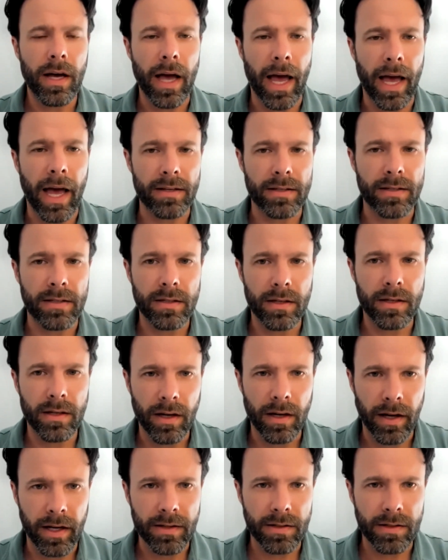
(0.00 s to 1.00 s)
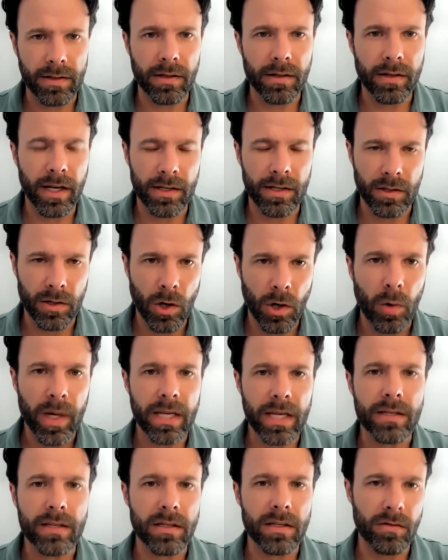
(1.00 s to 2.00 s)
as a
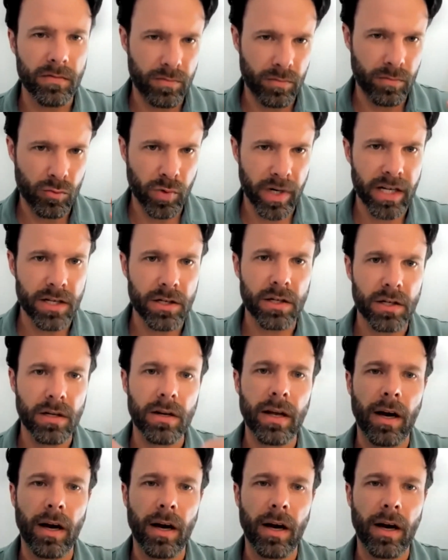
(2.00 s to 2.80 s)
cohesive region.